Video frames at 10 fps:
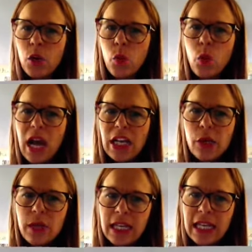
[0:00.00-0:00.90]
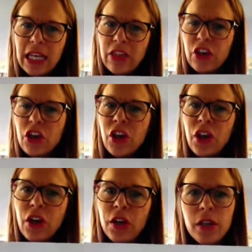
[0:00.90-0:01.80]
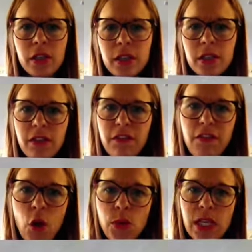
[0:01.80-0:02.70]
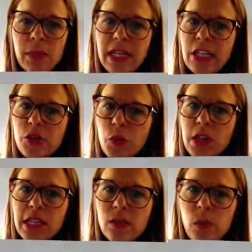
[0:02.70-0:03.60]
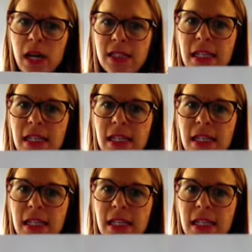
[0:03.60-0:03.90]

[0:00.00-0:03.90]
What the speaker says: where you can hear the k phoneme in each one of these words.